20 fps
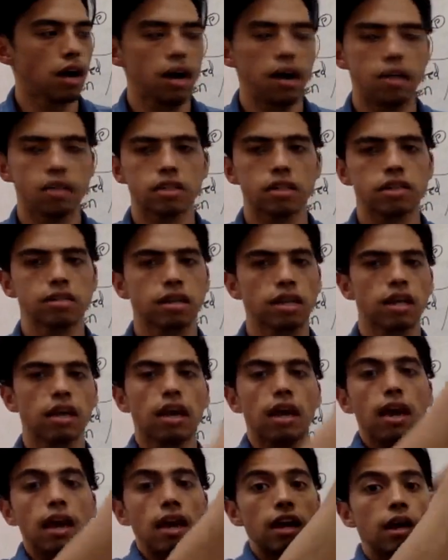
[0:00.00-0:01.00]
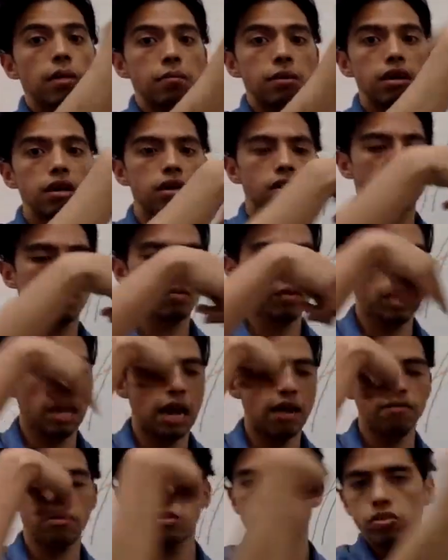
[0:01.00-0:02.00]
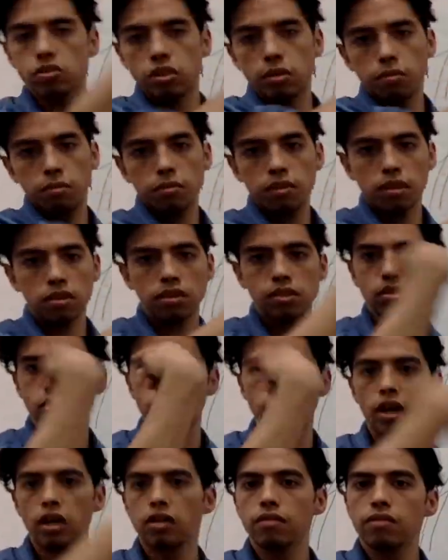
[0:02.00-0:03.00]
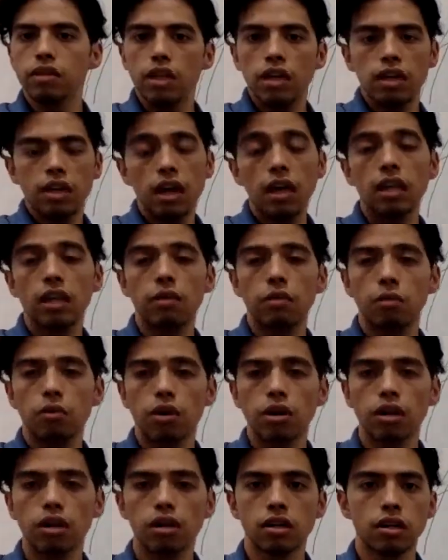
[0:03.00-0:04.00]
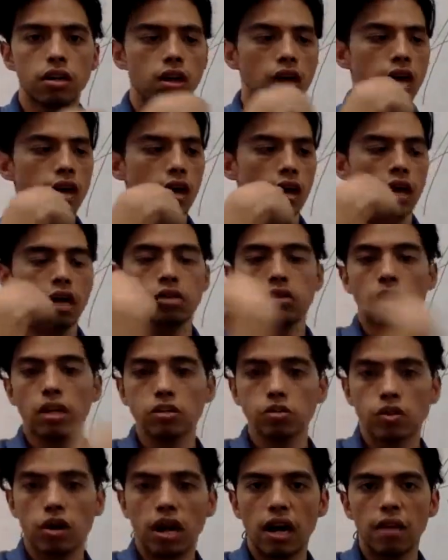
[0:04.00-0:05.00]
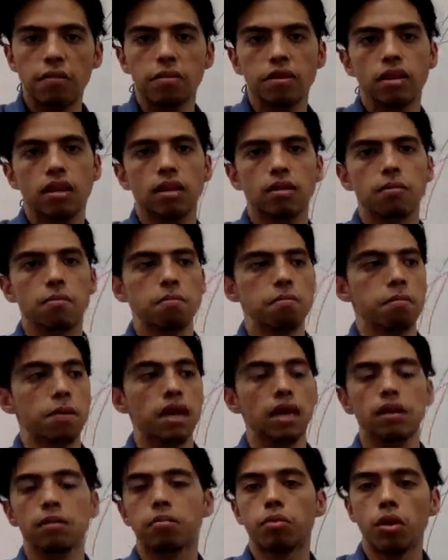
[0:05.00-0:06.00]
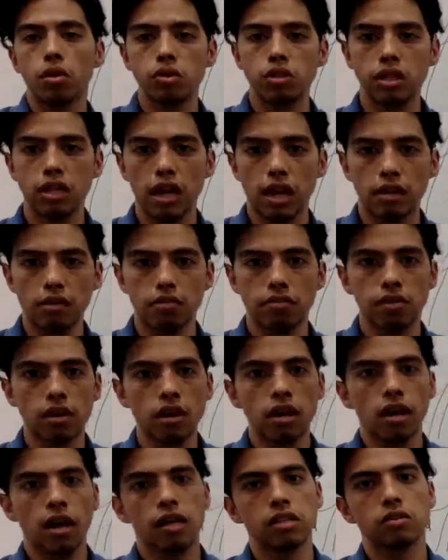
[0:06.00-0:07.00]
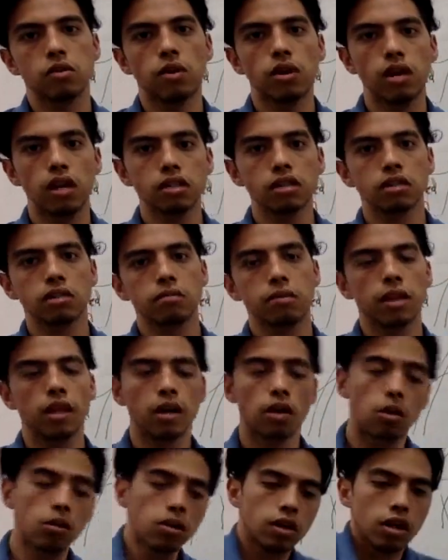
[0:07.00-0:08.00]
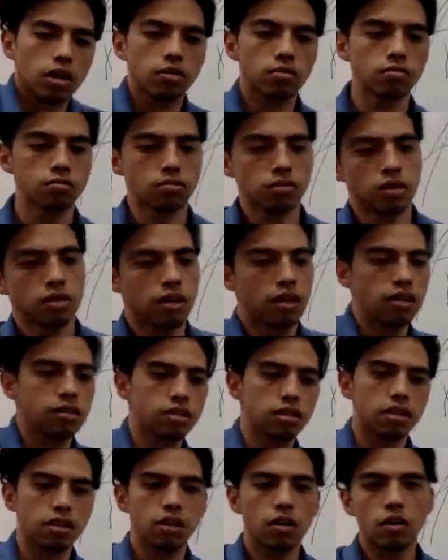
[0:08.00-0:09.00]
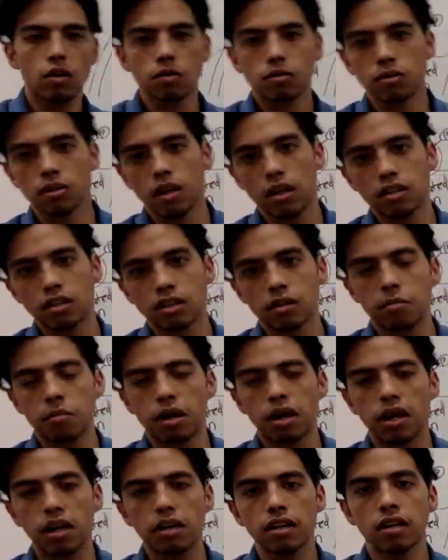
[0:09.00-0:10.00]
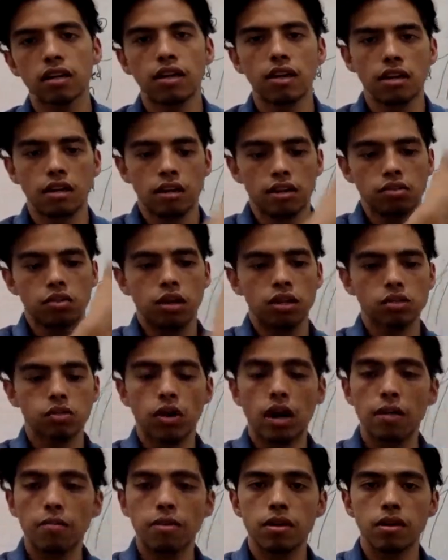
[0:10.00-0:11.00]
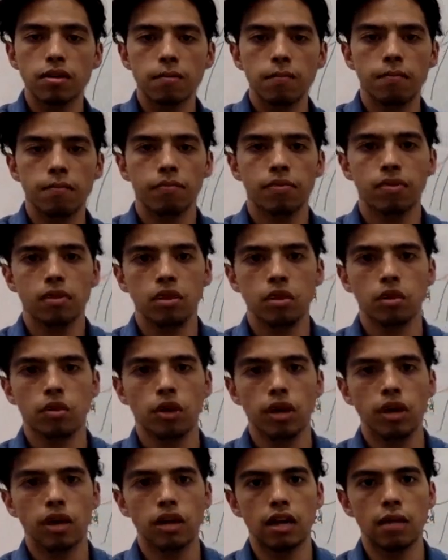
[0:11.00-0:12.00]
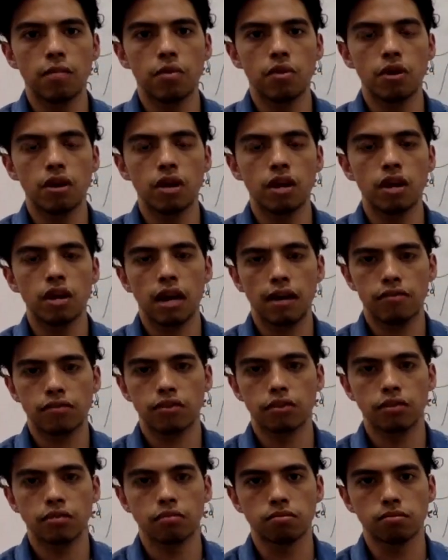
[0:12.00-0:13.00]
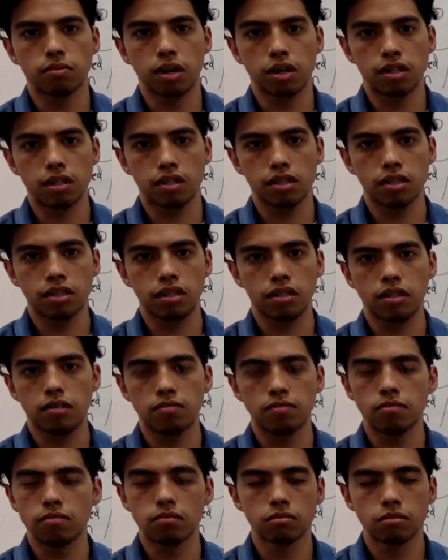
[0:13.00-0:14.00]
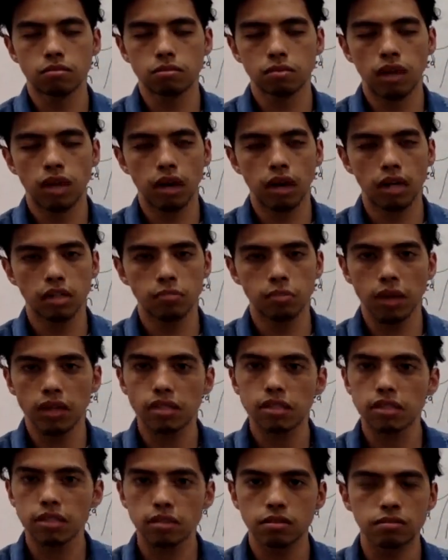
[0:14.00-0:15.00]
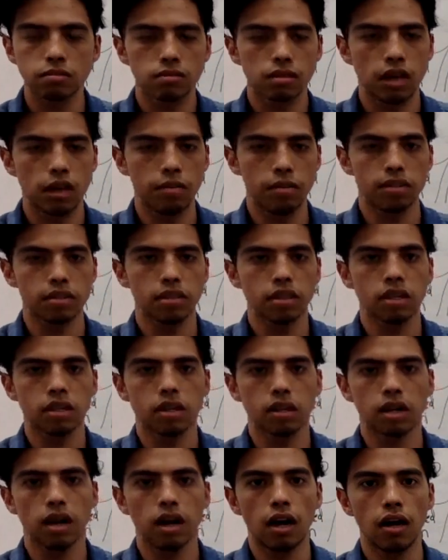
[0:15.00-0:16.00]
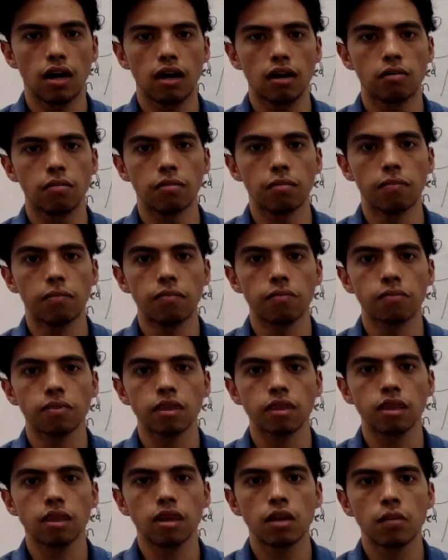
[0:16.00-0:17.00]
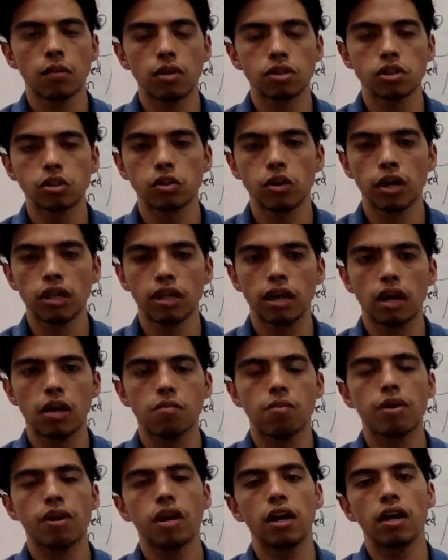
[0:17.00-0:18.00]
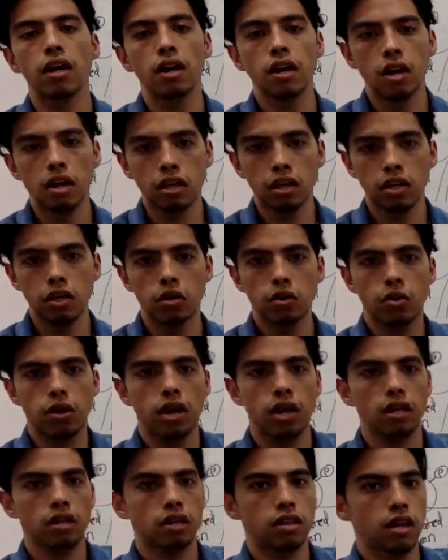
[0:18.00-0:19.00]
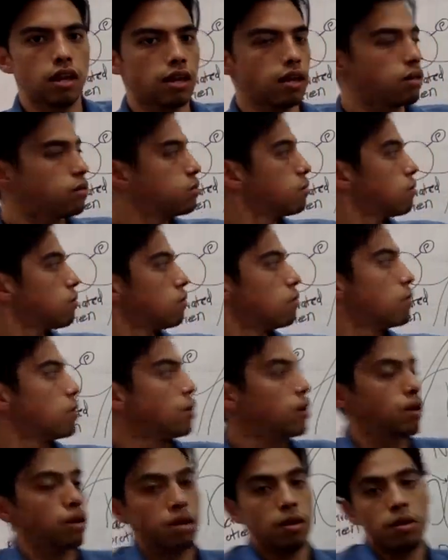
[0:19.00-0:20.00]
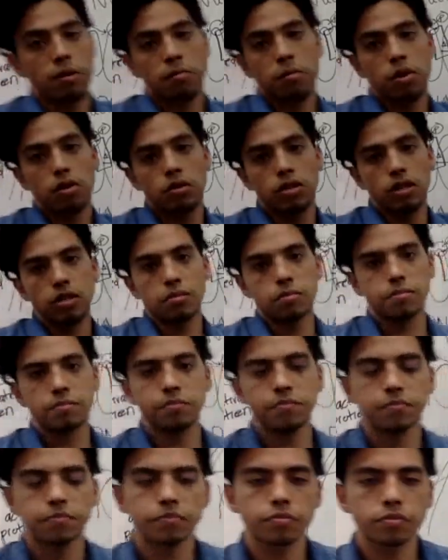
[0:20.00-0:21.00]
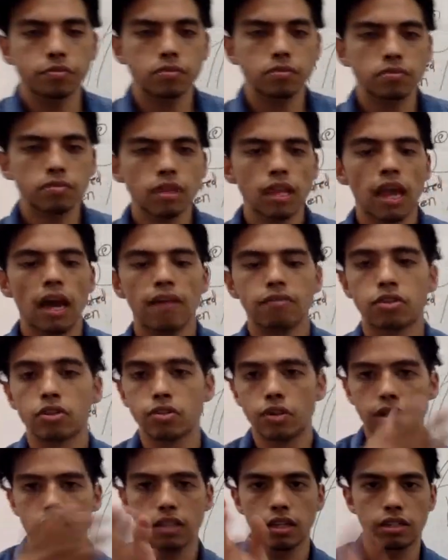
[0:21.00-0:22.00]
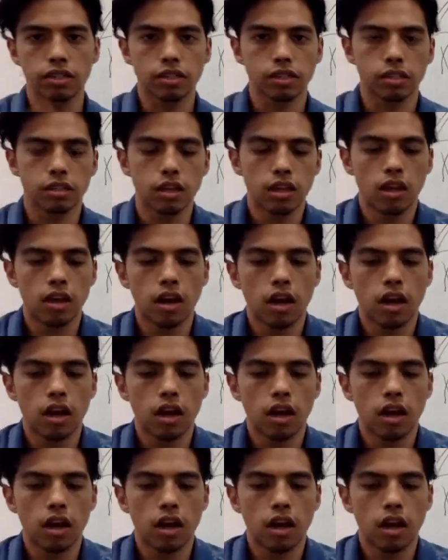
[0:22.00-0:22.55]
And it's going to say like, hey, come here. We have this strand of DNA that we want to transcribe and then make a protein out of. And so RNA is going to be like, okay. And he's going to go and he's going to bind, transcribe it. You create an mRNA after processing and splicing, obviously. Once you create that mRNA, you create that protein after translation.